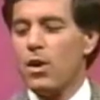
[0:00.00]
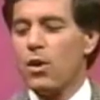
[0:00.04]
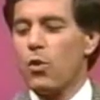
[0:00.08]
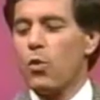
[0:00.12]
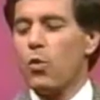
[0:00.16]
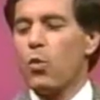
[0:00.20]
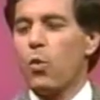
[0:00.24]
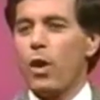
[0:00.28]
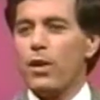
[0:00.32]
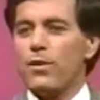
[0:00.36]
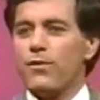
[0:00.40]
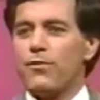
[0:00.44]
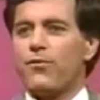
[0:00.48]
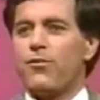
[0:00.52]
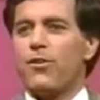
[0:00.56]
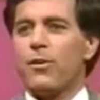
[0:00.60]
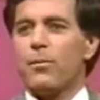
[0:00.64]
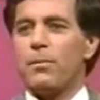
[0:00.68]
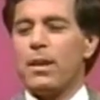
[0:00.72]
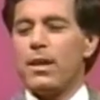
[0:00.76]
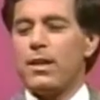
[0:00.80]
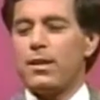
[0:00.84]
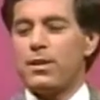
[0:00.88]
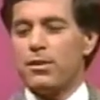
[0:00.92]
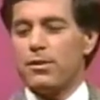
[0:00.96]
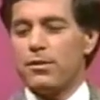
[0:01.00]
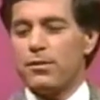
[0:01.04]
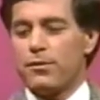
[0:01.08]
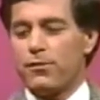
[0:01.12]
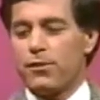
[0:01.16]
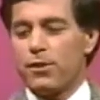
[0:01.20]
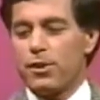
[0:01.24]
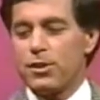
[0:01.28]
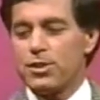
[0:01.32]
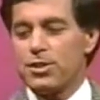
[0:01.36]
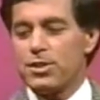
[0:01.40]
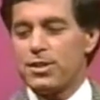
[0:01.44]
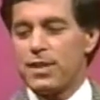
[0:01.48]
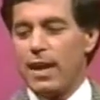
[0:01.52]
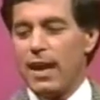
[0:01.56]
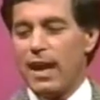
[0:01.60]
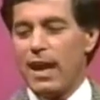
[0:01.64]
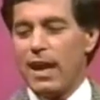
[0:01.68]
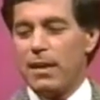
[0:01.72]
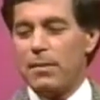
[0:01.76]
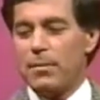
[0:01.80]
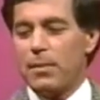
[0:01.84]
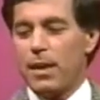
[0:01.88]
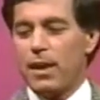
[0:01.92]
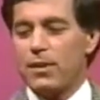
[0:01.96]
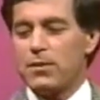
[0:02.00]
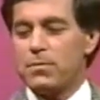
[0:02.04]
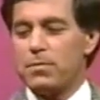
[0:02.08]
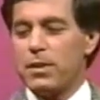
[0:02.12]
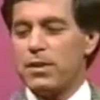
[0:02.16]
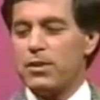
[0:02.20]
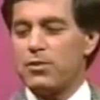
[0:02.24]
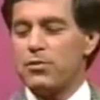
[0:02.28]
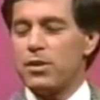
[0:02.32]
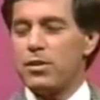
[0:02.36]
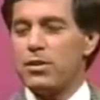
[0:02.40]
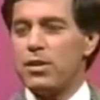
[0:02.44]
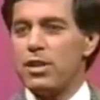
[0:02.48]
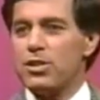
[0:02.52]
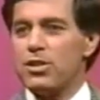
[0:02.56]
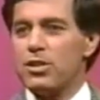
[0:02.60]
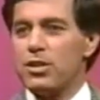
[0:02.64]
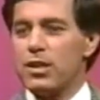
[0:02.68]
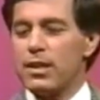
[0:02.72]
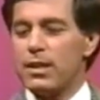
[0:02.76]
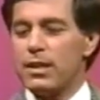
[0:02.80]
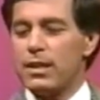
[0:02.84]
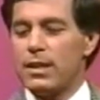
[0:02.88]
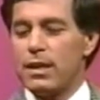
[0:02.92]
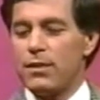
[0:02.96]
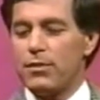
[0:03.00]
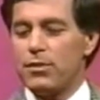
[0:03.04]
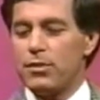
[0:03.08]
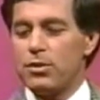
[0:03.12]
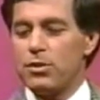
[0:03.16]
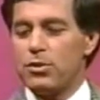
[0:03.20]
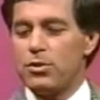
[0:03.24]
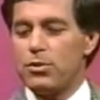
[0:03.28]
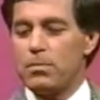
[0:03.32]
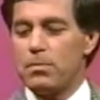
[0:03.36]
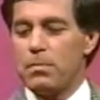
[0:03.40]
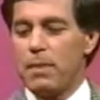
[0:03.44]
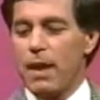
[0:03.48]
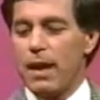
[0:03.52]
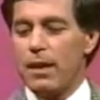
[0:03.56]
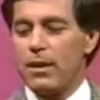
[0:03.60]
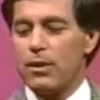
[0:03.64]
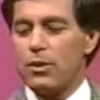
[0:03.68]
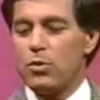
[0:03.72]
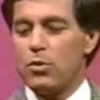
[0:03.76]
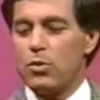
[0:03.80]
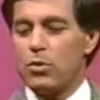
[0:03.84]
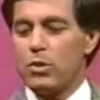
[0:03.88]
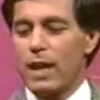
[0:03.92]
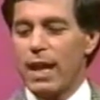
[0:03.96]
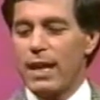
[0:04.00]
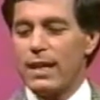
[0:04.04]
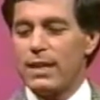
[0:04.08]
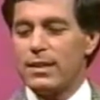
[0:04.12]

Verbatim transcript: What familiar first name has been traditionally given to men who like